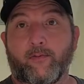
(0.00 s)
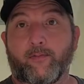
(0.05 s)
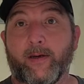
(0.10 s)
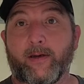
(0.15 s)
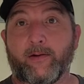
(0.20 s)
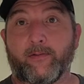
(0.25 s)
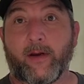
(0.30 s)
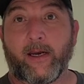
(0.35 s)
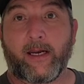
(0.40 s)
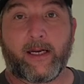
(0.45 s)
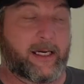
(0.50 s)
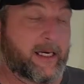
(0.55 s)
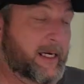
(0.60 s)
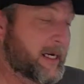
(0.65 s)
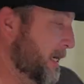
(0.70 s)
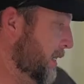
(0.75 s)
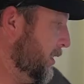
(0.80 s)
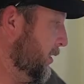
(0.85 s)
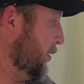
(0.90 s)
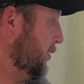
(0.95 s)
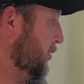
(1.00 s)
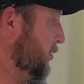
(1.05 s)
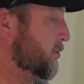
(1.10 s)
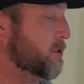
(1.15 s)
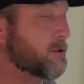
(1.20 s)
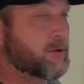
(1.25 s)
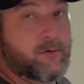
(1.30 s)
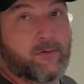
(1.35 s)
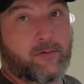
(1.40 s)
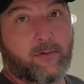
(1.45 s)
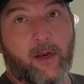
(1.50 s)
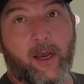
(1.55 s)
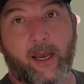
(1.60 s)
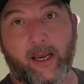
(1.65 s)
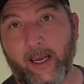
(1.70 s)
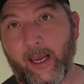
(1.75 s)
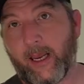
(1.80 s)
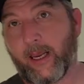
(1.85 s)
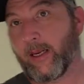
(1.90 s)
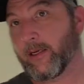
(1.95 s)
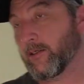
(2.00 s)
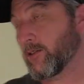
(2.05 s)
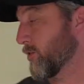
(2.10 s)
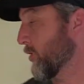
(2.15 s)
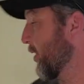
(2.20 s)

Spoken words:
be ready to, I got to